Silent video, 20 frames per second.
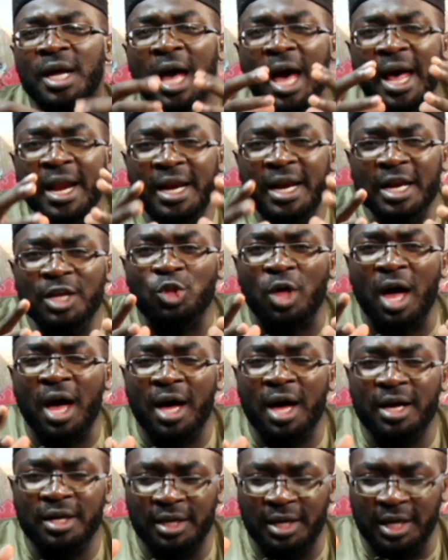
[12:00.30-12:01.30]

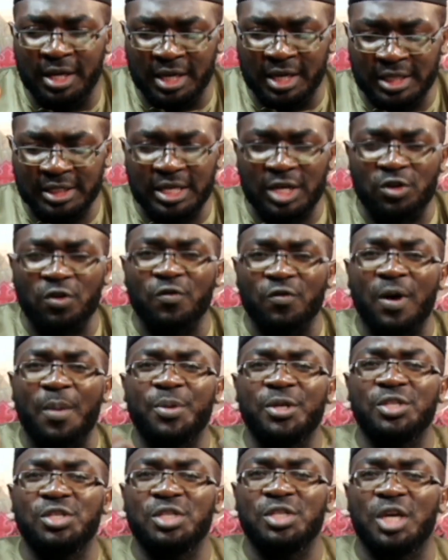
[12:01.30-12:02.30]
a in a state of
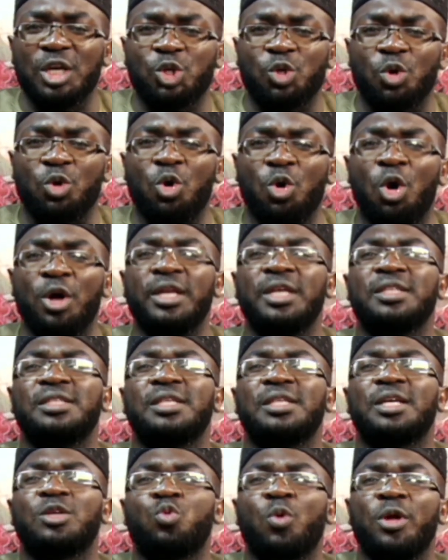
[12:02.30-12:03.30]
appreciation or in a
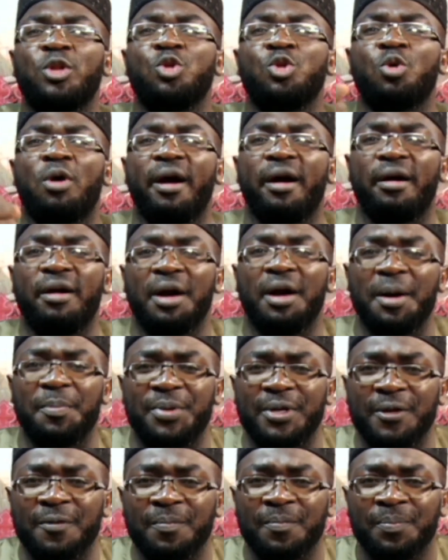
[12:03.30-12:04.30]
state when you are
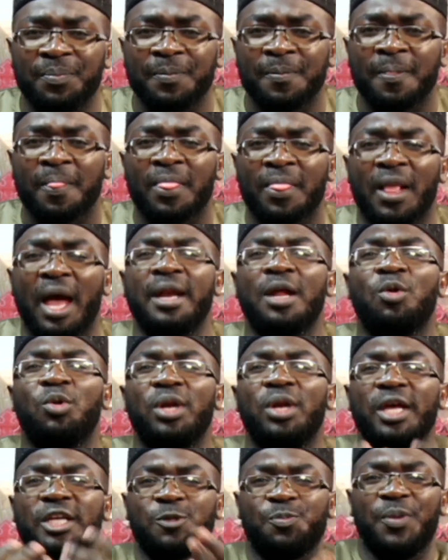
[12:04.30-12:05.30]
happy. And I
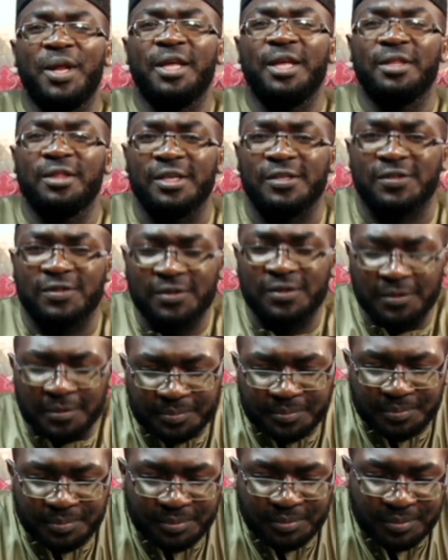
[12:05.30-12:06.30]
will explain this.
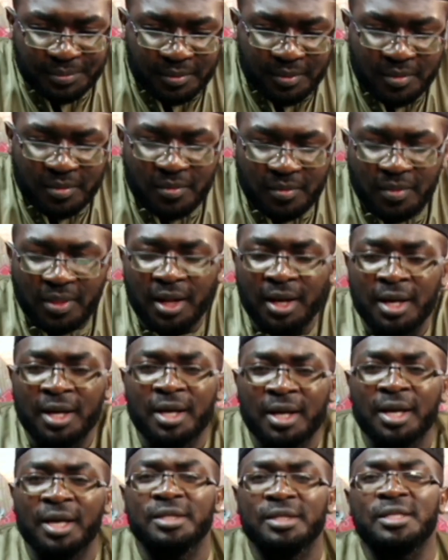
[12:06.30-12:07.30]

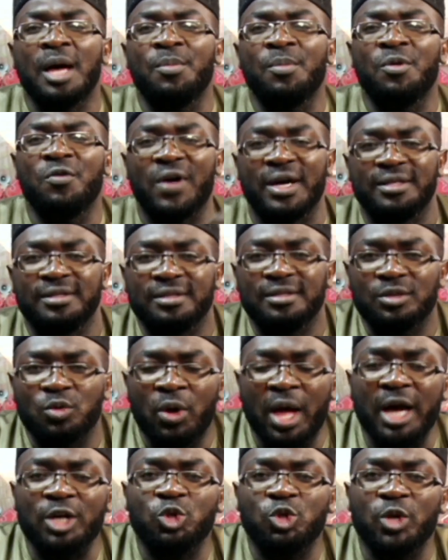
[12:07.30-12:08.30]
Some of us,
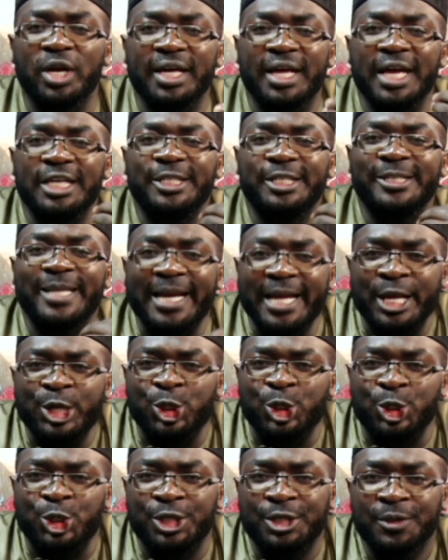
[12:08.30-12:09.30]
we actually get
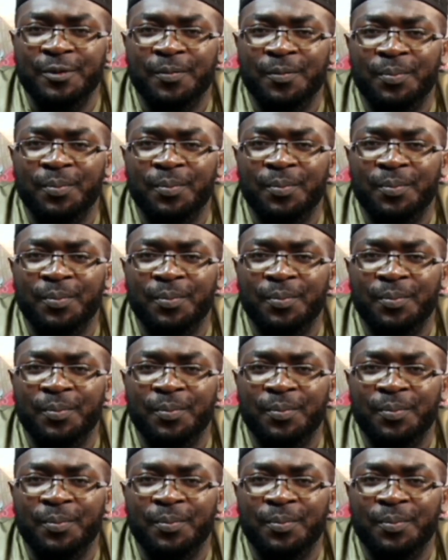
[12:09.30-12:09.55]
challenged